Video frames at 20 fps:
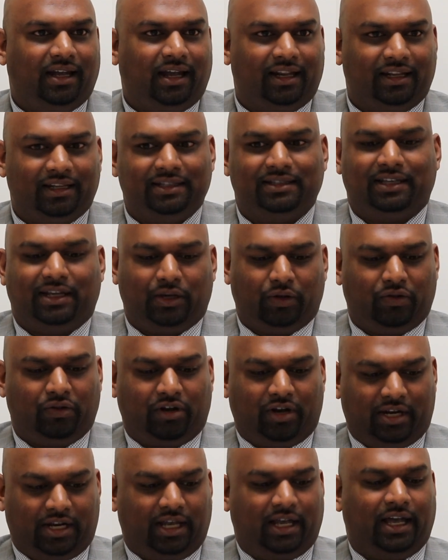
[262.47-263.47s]
At least they know they're
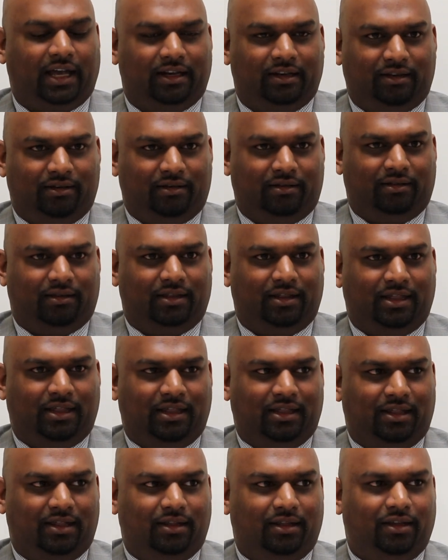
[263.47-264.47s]
going to get,
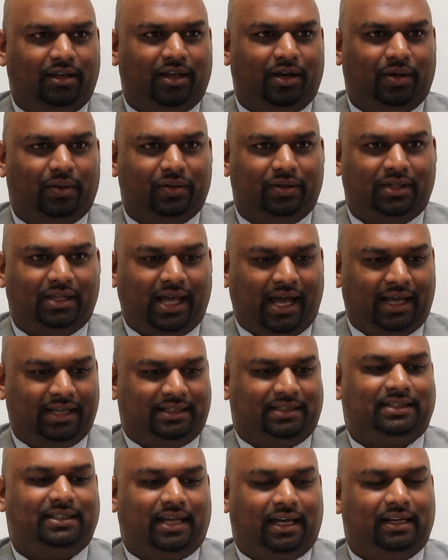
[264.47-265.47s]
that
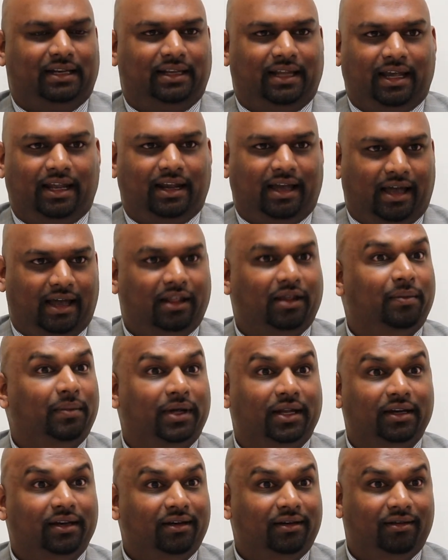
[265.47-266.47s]
set data
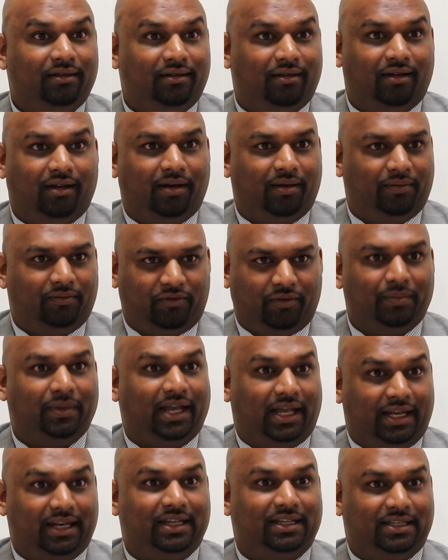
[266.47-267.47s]
element from the
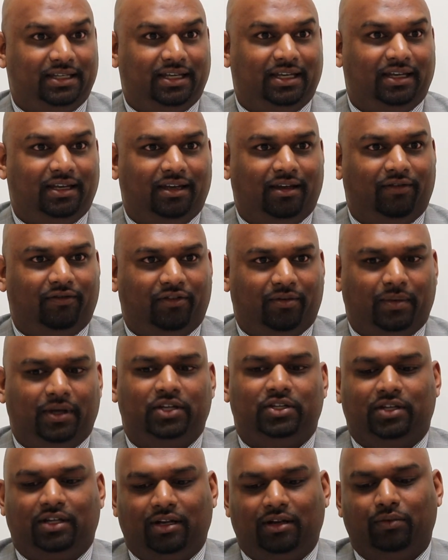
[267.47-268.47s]
ADT
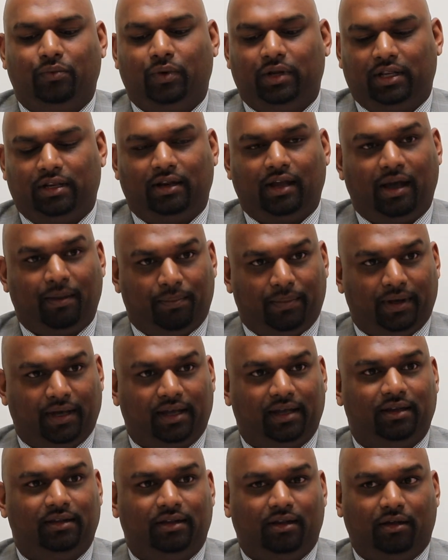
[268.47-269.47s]
information. And with
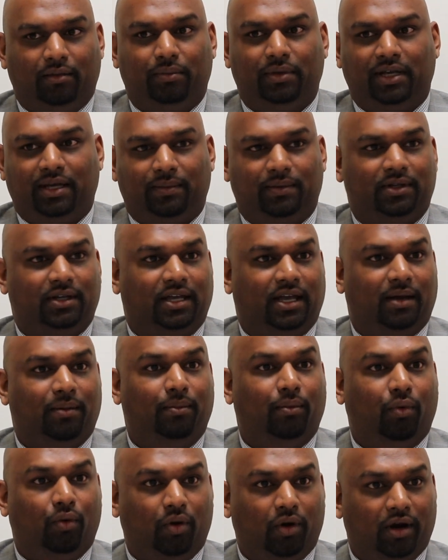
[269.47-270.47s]
Epic, they'll be able to get
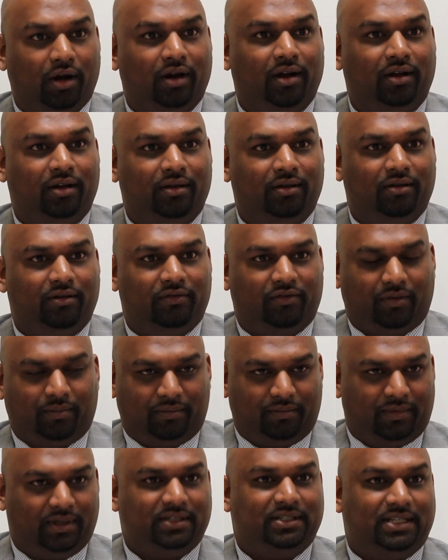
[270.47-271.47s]
more
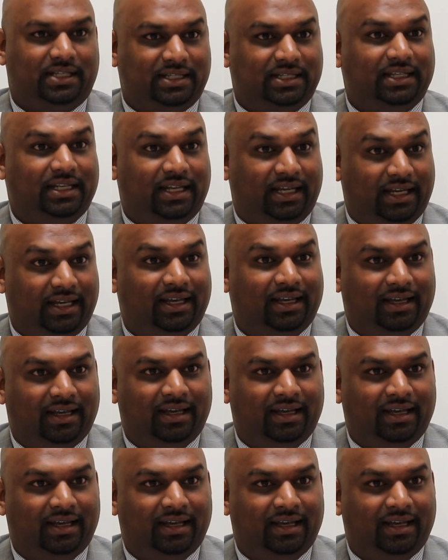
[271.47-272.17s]
from the CCD.